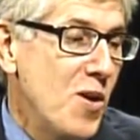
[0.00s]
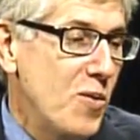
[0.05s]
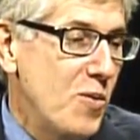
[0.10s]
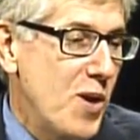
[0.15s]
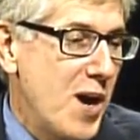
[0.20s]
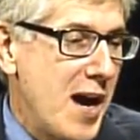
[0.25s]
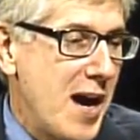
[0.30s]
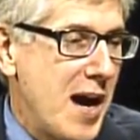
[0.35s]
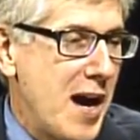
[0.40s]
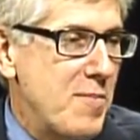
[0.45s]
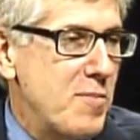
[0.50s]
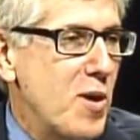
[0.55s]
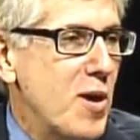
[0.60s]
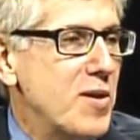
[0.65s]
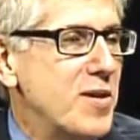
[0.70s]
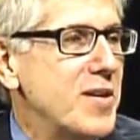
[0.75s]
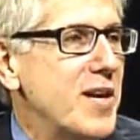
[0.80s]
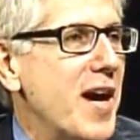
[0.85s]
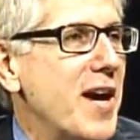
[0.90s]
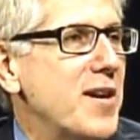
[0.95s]
Well, I, am
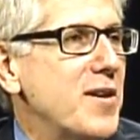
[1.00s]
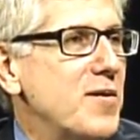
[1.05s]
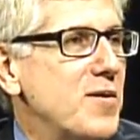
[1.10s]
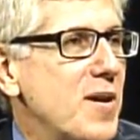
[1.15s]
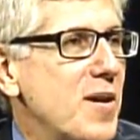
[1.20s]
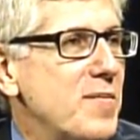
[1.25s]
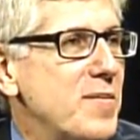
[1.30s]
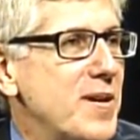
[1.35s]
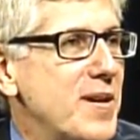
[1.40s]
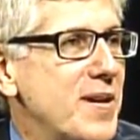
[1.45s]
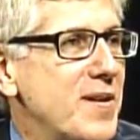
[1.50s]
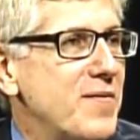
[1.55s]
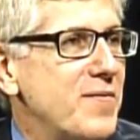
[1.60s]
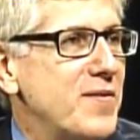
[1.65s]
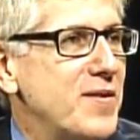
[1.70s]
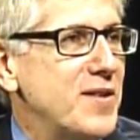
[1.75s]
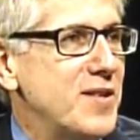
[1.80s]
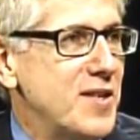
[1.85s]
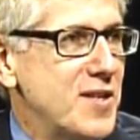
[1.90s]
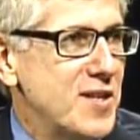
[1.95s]
Martin Donohoe. I'm a
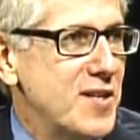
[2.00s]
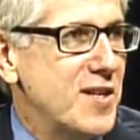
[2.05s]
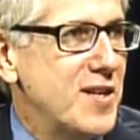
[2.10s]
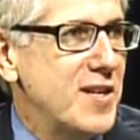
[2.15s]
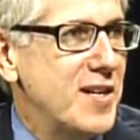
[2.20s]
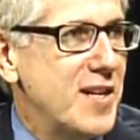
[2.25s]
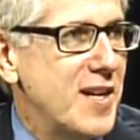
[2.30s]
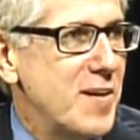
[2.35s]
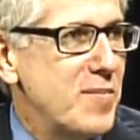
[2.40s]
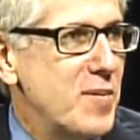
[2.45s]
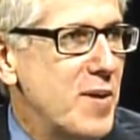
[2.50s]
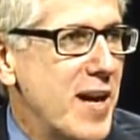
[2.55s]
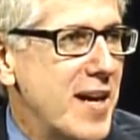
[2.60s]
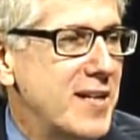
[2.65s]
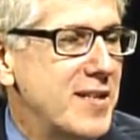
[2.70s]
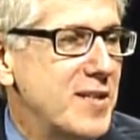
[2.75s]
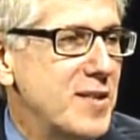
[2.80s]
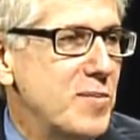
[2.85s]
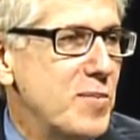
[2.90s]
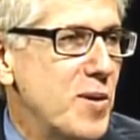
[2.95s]
physician and I
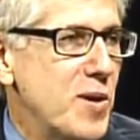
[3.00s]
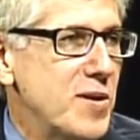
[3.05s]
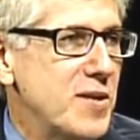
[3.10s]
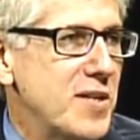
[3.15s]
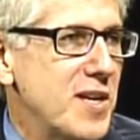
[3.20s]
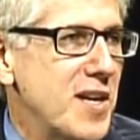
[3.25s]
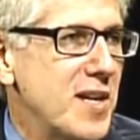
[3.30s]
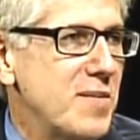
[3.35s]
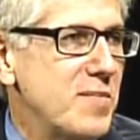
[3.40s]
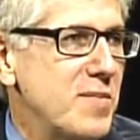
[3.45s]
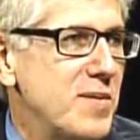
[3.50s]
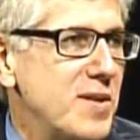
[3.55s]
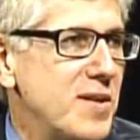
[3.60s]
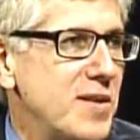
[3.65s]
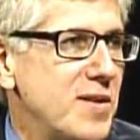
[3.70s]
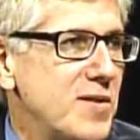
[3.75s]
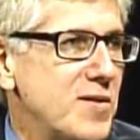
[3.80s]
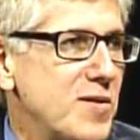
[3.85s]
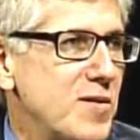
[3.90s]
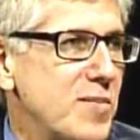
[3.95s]
practice part time
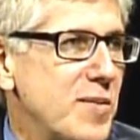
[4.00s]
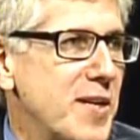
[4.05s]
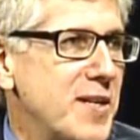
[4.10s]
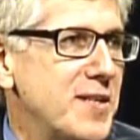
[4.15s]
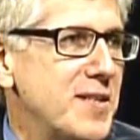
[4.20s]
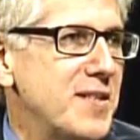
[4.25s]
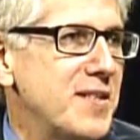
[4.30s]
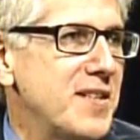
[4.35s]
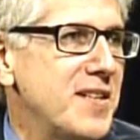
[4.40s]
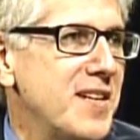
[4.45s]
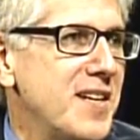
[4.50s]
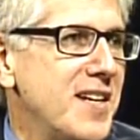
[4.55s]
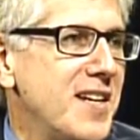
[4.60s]
in internal medicine